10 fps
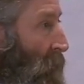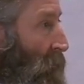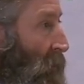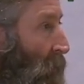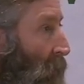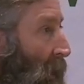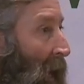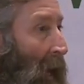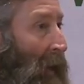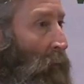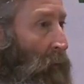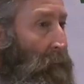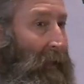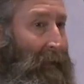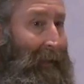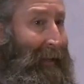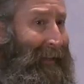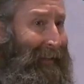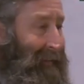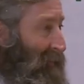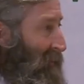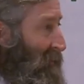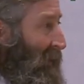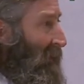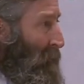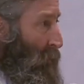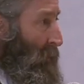So I would be an idiot to sell him